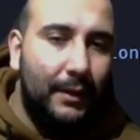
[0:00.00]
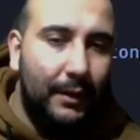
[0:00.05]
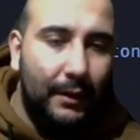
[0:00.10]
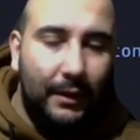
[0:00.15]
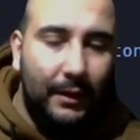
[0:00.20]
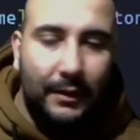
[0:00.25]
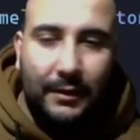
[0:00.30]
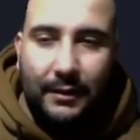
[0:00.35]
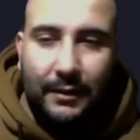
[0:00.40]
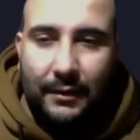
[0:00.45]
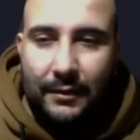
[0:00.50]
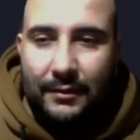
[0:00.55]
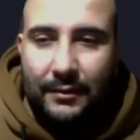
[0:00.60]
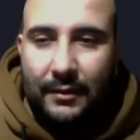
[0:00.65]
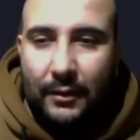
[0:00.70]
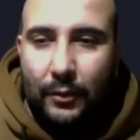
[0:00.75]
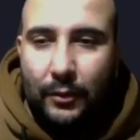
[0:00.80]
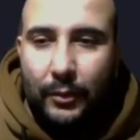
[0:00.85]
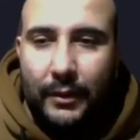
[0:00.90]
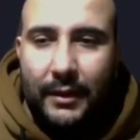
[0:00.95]
getting the
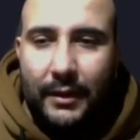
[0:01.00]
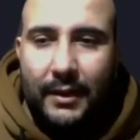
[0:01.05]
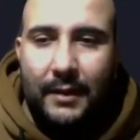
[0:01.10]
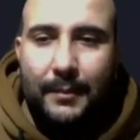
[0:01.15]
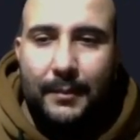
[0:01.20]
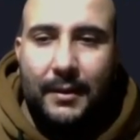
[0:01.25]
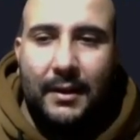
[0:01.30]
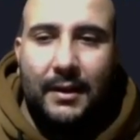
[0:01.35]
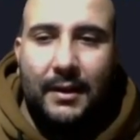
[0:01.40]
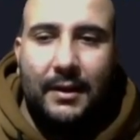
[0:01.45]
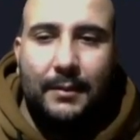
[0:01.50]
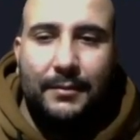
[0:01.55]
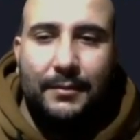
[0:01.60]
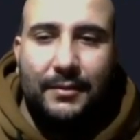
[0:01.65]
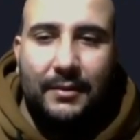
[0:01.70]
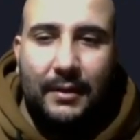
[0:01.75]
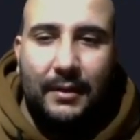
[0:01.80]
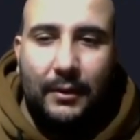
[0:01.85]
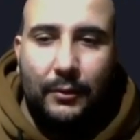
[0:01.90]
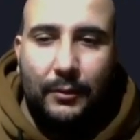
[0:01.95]
query params,
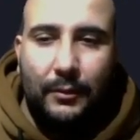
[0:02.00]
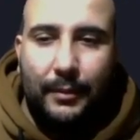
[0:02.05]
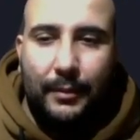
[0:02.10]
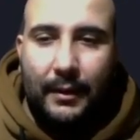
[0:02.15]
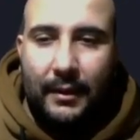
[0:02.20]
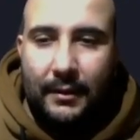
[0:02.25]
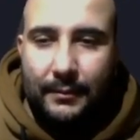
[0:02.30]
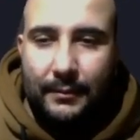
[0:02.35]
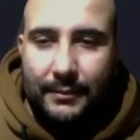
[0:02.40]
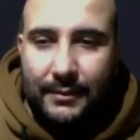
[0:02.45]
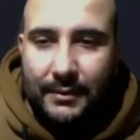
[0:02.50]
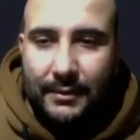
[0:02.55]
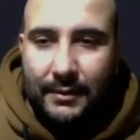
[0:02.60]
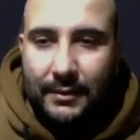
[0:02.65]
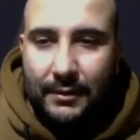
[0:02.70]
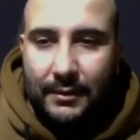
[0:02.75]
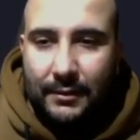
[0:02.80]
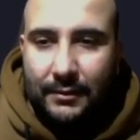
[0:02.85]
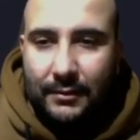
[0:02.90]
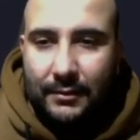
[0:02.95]
route params.
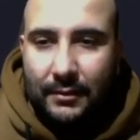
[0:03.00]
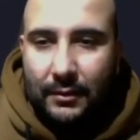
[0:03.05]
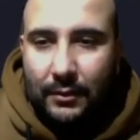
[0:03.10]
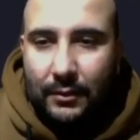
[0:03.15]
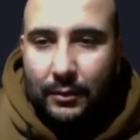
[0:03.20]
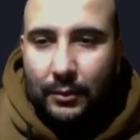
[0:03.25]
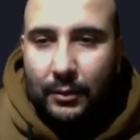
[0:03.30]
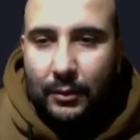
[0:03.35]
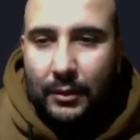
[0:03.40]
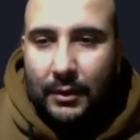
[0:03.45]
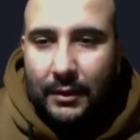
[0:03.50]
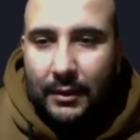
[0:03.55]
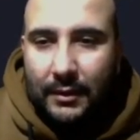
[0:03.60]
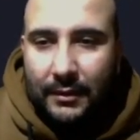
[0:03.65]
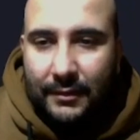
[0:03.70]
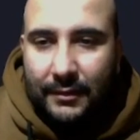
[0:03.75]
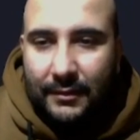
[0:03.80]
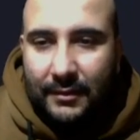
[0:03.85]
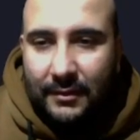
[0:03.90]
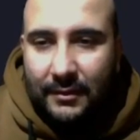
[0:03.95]
So
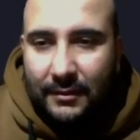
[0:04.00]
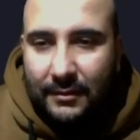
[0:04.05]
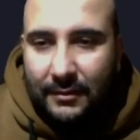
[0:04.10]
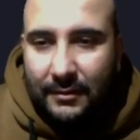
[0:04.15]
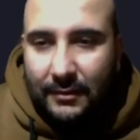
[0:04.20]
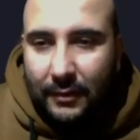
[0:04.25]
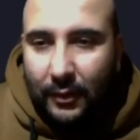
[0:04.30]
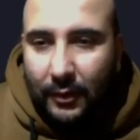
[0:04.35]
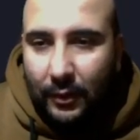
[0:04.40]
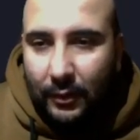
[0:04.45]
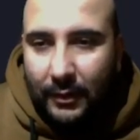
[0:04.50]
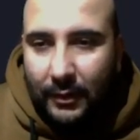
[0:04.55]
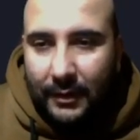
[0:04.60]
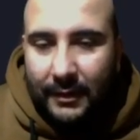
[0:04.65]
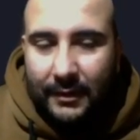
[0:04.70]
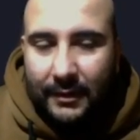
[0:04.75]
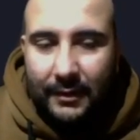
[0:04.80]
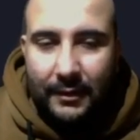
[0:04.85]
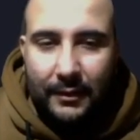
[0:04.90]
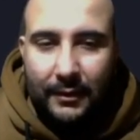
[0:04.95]
this
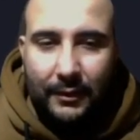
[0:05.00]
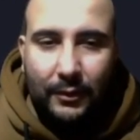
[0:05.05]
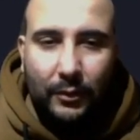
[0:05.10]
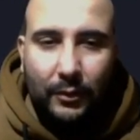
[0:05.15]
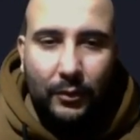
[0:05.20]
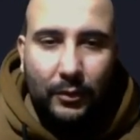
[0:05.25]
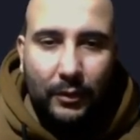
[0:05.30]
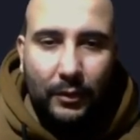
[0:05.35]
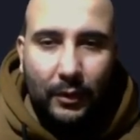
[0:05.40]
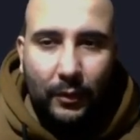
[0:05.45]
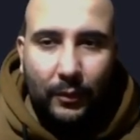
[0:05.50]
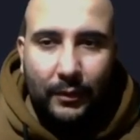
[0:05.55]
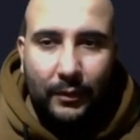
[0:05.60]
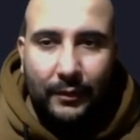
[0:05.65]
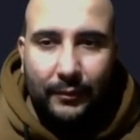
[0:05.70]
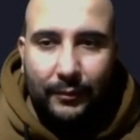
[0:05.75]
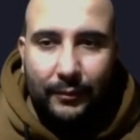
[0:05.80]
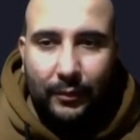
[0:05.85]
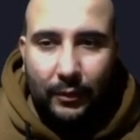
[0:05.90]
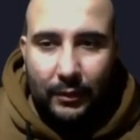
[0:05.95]
only your
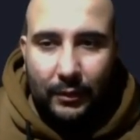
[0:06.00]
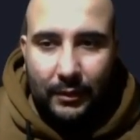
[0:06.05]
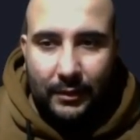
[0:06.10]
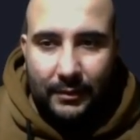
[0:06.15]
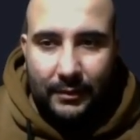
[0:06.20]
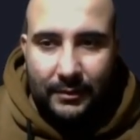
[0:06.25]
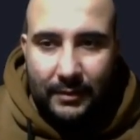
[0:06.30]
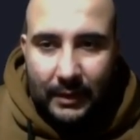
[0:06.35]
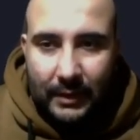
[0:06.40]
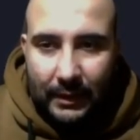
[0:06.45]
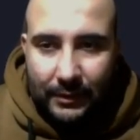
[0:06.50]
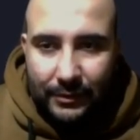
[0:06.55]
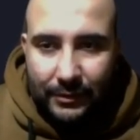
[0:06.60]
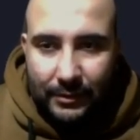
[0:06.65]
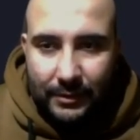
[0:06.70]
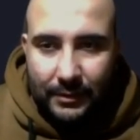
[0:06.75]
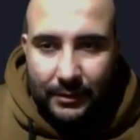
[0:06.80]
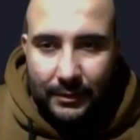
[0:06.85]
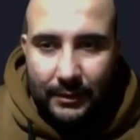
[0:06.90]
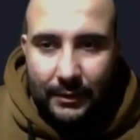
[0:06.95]
own folder structure.
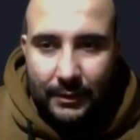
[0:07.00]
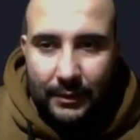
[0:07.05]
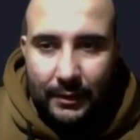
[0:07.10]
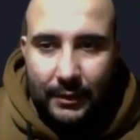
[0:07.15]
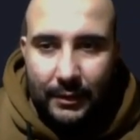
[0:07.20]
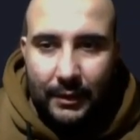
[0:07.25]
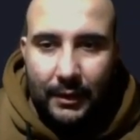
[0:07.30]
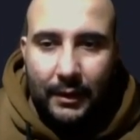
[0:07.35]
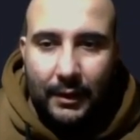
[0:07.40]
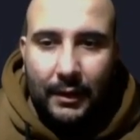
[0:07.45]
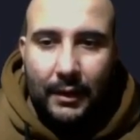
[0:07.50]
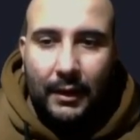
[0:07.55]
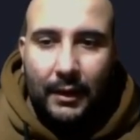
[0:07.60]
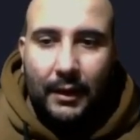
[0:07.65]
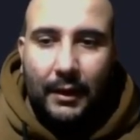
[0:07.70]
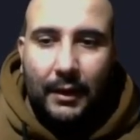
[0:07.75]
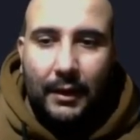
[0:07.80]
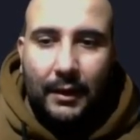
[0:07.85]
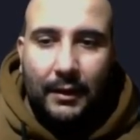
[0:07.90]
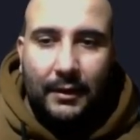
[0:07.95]

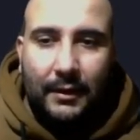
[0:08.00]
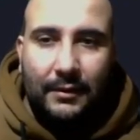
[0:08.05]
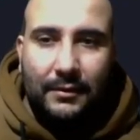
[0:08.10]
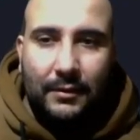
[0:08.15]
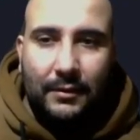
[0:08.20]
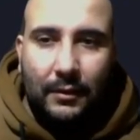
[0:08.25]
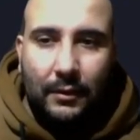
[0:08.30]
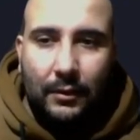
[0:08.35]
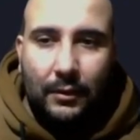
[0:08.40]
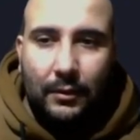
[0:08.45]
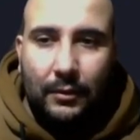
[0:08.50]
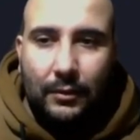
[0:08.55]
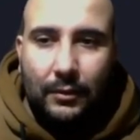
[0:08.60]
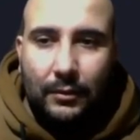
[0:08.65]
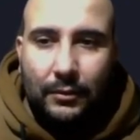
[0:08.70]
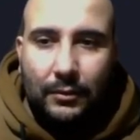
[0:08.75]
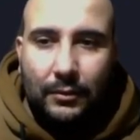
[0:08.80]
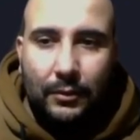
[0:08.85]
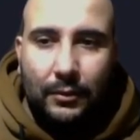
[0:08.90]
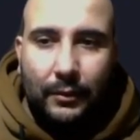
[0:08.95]
Let's go
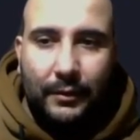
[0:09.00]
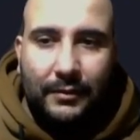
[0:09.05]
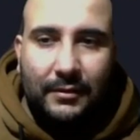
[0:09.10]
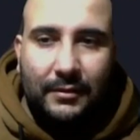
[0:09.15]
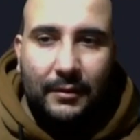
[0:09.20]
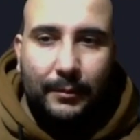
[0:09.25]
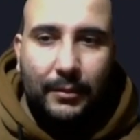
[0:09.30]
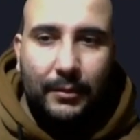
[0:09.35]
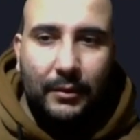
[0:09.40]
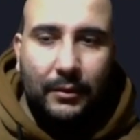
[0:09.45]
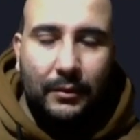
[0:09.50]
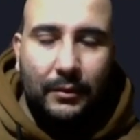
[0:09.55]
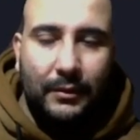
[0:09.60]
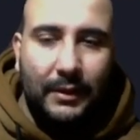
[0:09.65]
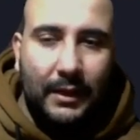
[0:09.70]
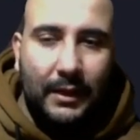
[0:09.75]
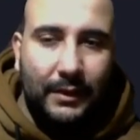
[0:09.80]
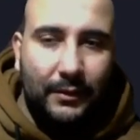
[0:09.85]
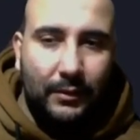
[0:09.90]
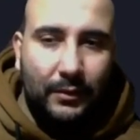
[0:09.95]
to explore
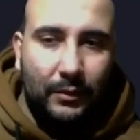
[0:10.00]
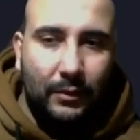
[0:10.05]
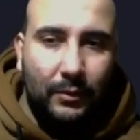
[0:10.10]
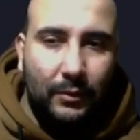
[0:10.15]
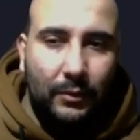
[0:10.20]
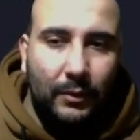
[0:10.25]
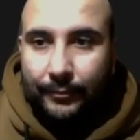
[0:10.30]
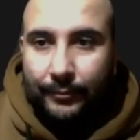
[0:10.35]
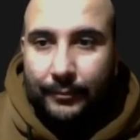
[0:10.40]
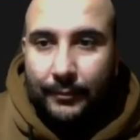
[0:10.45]
Nitro.